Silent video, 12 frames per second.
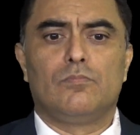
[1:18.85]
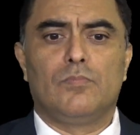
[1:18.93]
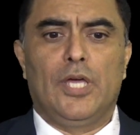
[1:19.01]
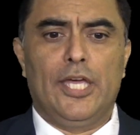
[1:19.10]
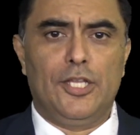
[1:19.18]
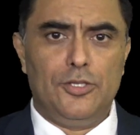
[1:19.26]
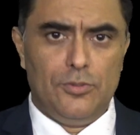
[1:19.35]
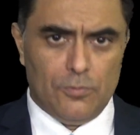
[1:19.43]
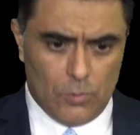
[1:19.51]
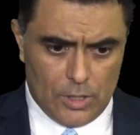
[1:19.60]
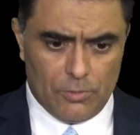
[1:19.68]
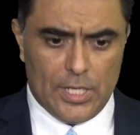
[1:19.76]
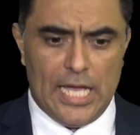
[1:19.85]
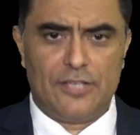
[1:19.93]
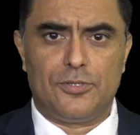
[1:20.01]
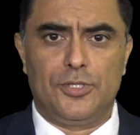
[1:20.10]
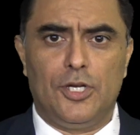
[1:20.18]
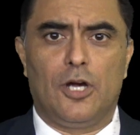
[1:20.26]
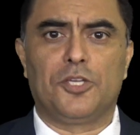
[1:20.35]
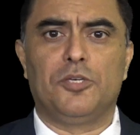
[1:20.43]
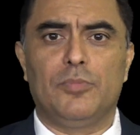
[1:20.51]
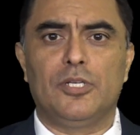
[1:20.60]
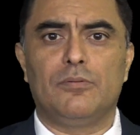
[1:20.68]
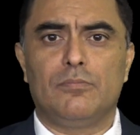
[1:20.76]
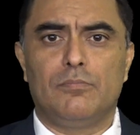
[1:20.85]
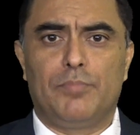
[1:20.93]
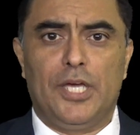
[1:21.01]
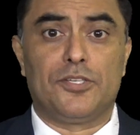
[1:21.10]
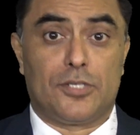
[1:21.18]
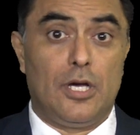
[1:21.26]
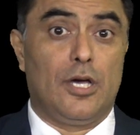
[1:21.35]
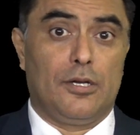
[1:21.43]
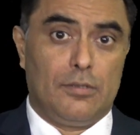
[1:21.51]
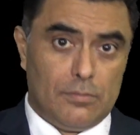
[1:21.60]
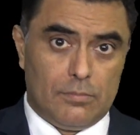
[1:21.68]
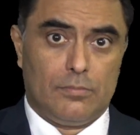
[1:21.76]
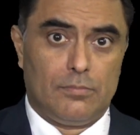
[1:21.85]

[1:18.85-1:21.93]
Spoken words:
And one would hazard the argument, based on